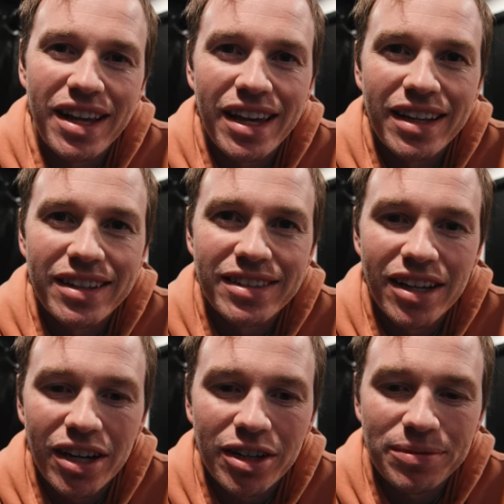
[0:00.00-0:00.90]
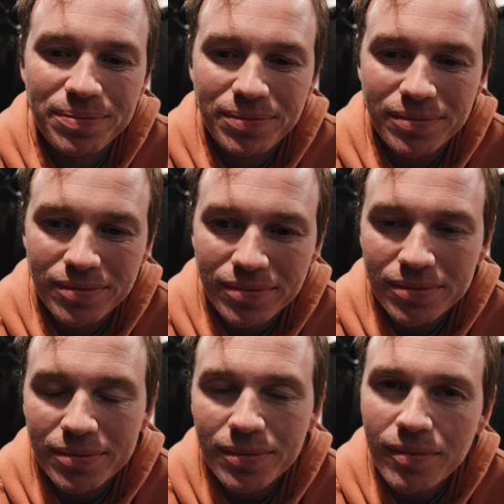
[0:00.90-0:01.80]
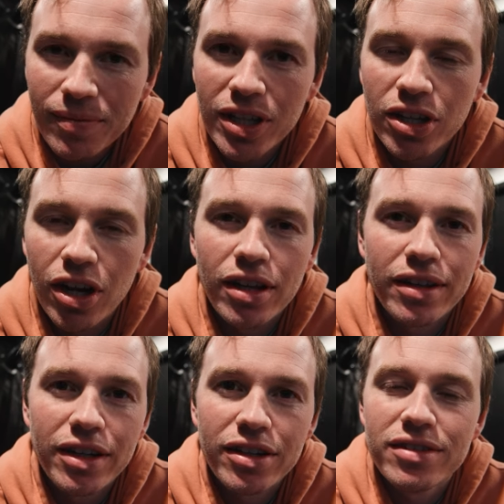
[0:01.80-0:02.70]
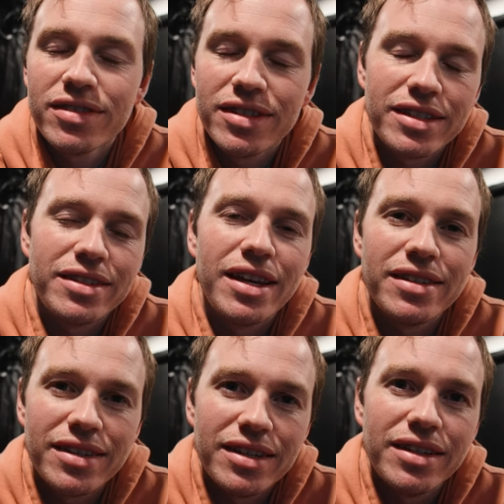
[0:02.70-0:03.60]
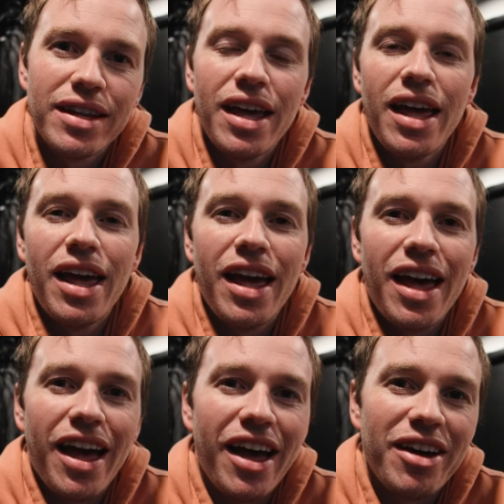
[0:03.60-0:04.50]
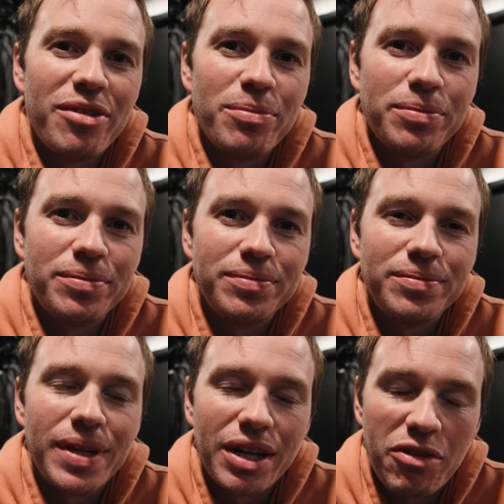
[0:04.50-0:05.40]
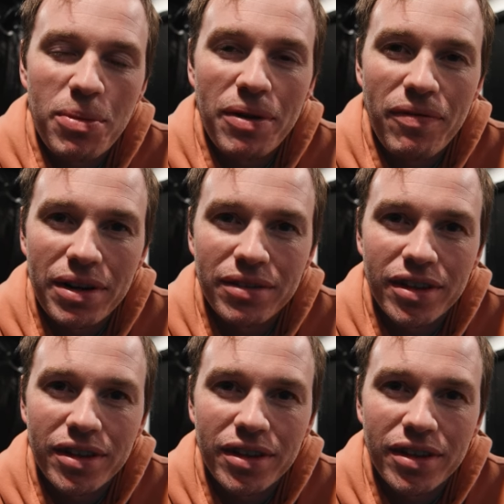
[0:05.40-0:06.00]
and call it here 6 days in, and I'll give you my final